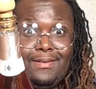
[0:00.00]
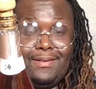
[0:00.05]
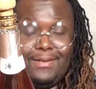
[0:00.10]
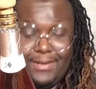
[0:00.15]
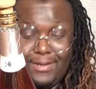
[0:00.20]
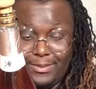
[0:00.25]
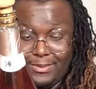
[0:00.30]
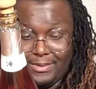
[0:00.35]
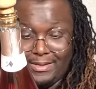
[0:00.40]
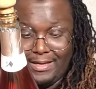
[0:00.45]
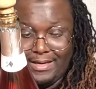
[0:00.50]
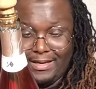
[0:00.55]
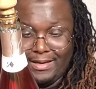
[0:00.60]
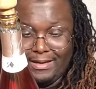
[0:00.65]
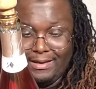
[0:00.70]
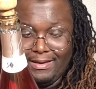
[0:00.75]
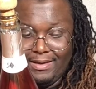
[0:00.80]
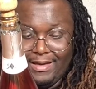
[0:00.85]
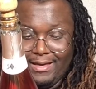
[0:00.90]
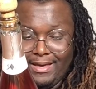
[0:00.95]
Okay?
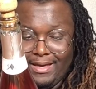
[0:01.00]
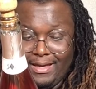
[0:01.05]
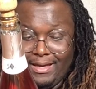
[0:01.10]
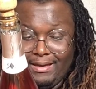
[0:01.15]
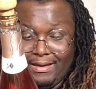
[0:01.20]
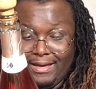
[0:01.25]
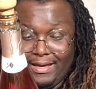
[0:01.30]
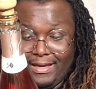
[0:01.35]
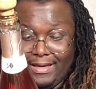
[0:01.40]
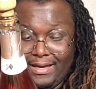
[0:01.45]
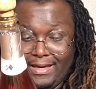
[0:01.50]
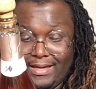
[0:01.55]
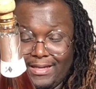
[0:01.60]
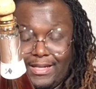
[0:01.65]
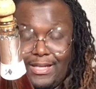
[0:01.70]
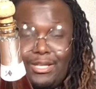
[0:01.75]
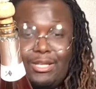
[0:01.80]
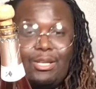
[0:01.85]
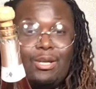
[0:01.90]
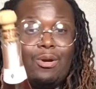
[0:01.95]
And a
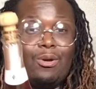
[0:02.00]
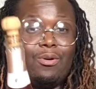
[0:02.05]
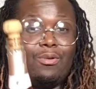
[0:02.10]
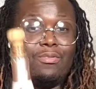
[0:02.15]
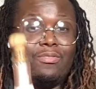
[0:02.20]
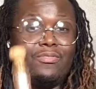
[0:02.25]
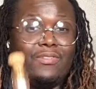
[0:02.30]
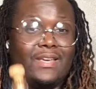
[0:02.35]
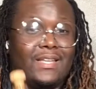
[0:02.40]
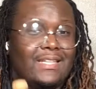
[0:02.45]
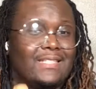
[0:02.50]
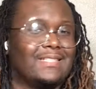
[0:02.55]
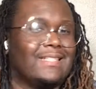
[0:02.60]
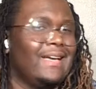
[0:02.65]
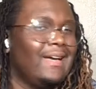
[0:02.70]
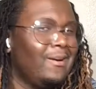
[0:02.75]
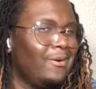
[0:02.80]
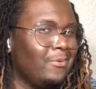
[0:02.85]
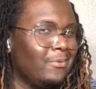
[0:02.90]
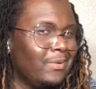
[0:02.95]
long finish. I
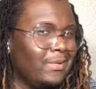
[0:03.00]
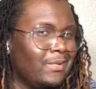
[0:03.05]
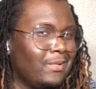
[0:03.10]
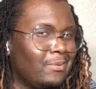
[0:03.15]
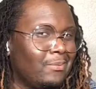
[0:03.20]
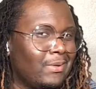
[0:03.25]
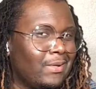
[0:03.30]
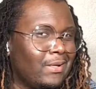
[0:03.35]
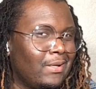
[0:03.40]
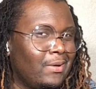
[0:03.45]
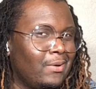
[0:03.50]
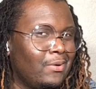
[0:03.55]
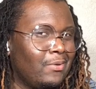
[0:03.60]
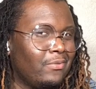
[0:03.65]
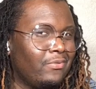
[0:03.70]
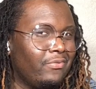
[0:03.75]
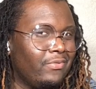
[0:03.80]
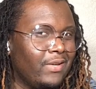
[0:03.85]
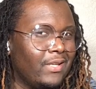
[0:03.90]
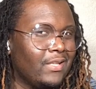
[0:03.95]
don't really know what a long
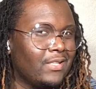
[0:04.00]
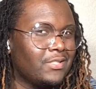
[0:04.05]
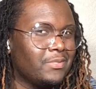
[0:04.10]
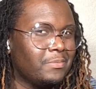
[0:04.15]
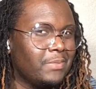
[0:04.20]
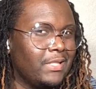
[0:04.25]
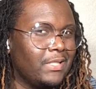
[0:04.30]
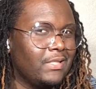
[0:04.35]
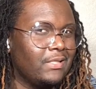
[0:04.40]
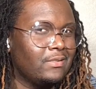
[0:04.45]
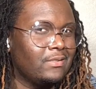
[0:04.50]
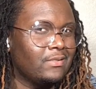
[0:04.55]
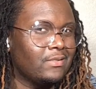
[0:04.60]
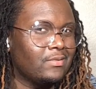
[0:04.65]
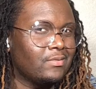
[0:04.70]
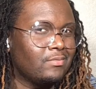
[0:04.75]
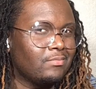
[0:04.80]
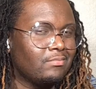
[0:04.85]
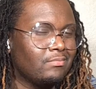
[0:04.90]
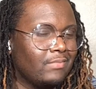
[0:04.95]
finish means.
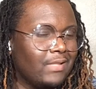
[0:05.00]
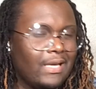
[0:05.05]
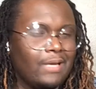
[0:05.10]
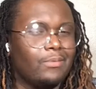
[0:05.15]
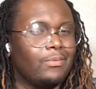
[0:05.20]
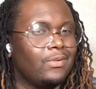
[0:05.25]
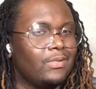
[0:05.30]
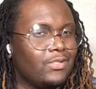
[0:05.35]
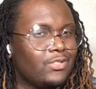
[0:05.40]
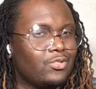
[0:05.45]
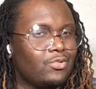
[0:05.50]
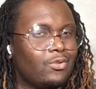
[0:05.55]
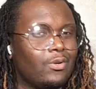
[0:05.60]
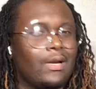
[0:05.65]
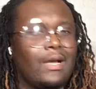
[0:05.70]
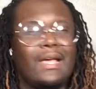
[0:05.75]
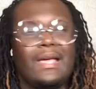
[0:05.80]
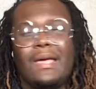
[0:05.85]
Not really sure.